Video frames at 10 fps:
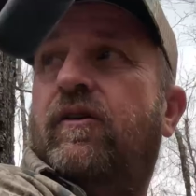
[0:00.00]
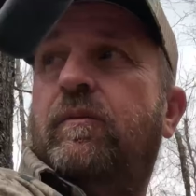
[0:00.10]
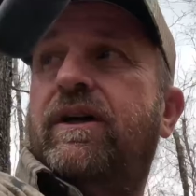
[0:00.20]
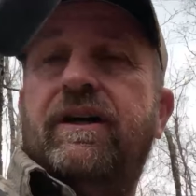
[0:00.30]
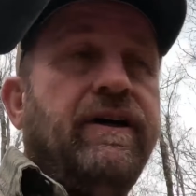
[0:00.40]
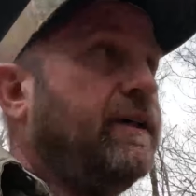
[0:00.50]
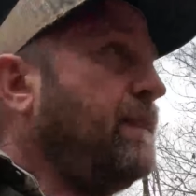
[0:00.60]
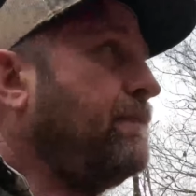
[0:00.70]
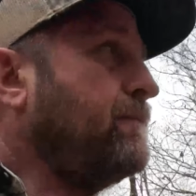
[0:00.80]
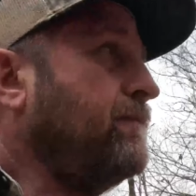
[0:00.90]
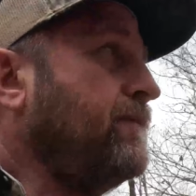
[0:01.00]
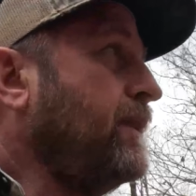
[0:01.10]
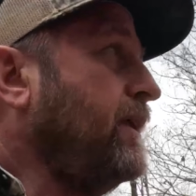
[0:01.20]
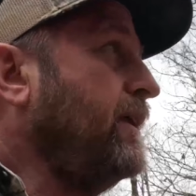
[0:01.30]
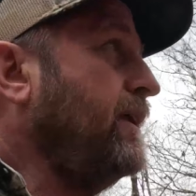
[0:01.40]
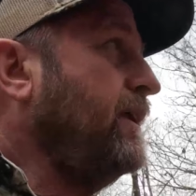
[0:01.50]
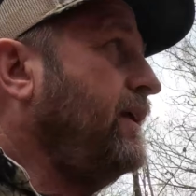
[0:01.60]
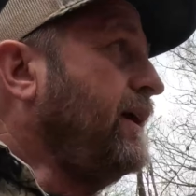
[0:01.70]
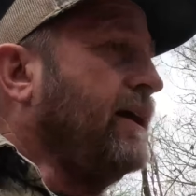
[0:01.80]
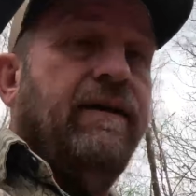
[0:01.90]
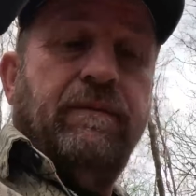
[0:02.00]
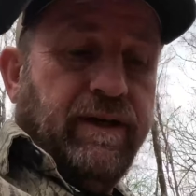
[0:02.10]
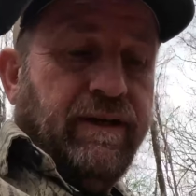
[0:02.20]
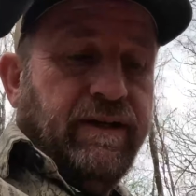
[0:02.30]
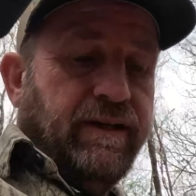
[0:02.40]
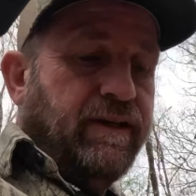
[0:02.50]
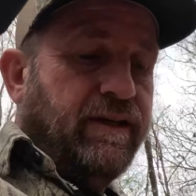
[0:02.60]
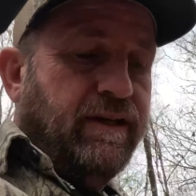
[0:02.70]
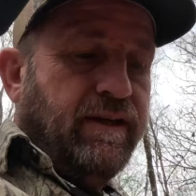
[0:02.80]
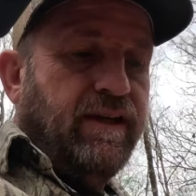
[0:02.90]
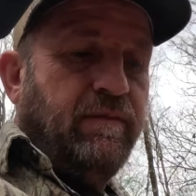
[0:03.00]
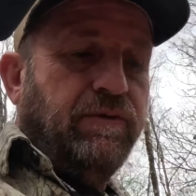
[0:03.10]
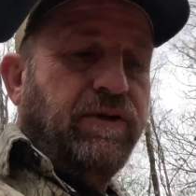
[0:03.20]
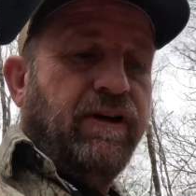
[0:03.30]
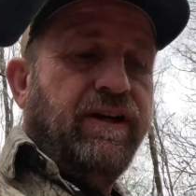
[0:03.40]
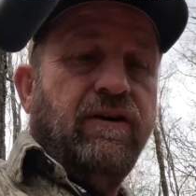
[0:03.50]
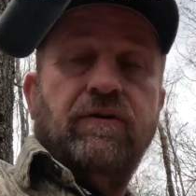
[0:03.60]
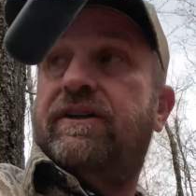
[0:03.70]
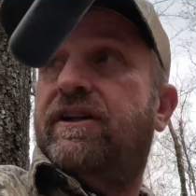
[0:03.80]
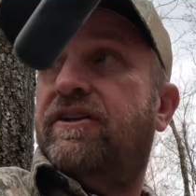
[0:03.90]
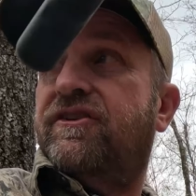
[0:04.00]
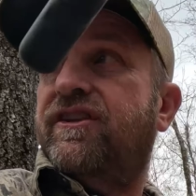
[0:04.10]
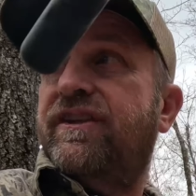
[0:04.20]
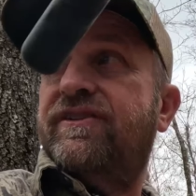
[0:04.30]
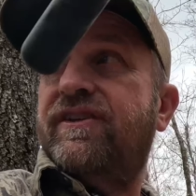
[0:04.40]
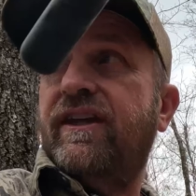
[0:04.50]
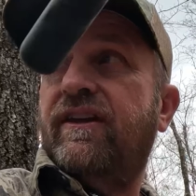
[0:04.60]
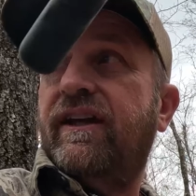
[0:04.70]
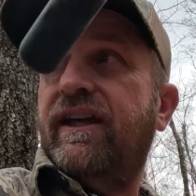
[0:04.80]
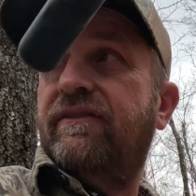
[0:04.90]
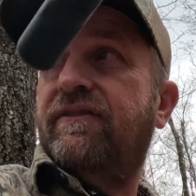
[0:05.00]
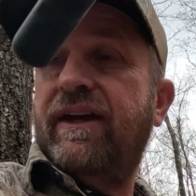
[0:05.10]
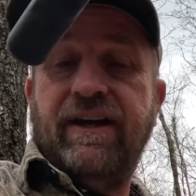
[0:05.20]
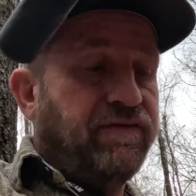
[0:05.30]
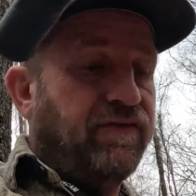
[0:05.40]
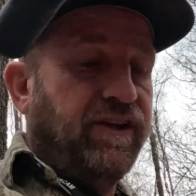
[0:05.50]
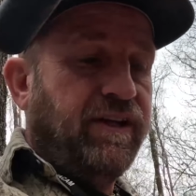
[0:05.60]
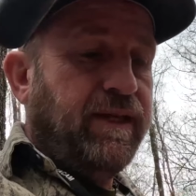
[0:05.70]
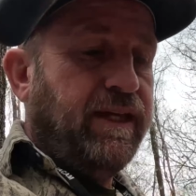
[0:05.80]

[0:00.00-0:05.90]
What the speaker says: on my gun. I'm gonna turn it on out there, and you'll see this angle I got out in front